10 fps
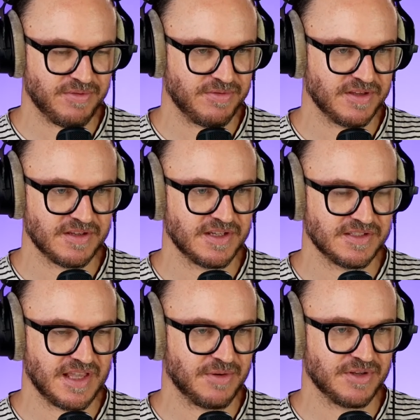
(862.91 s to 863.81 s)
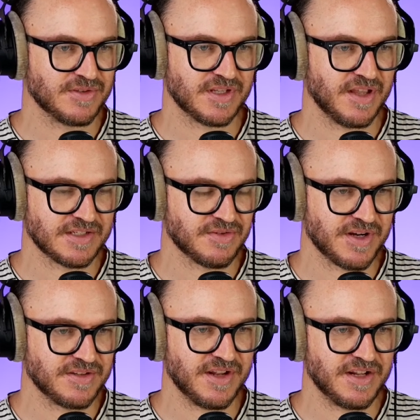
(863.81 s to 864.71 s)
the thinking is they were using like
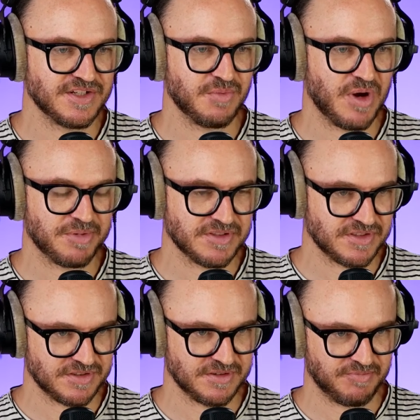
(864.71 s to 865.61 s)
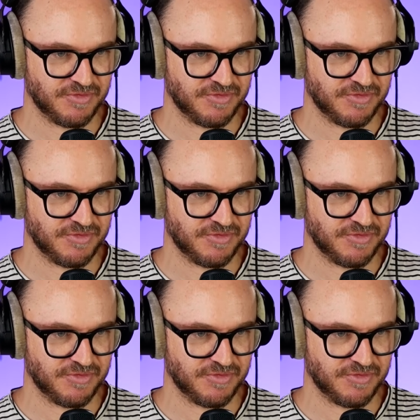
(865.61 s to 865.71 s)
directed energy weapons to